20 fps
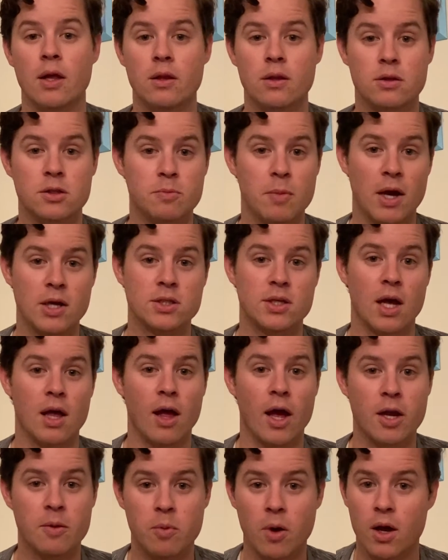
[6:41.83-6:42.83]
Smash that
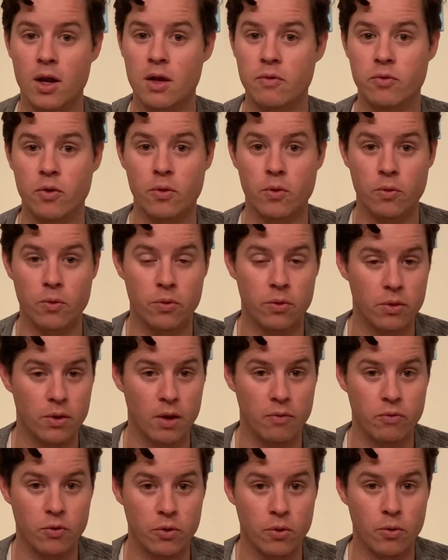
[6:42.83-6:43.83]
like button if
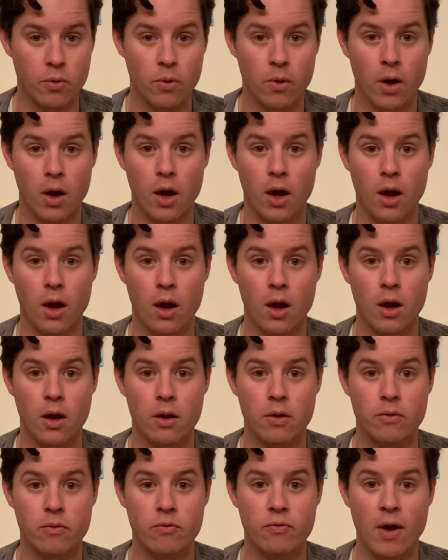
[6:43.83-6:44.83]
you
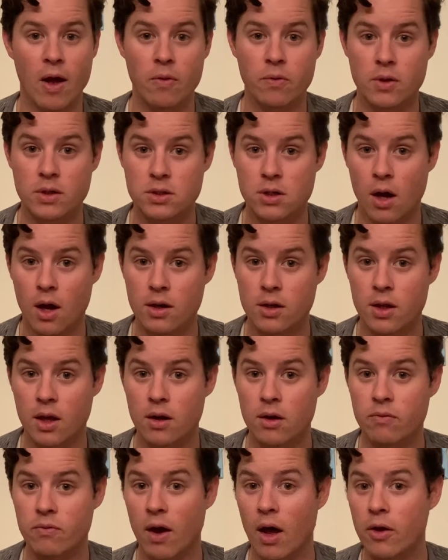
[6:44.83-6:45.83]
found this
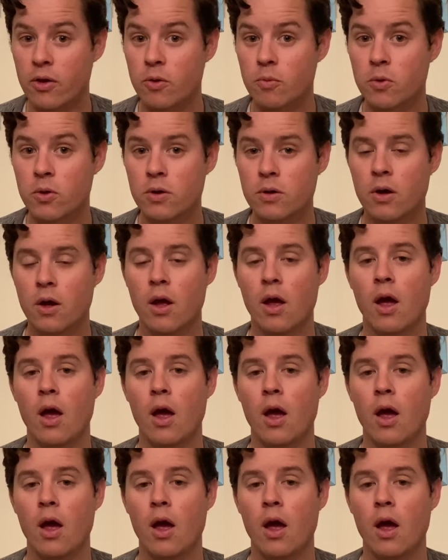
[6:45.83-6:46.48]
content valuable.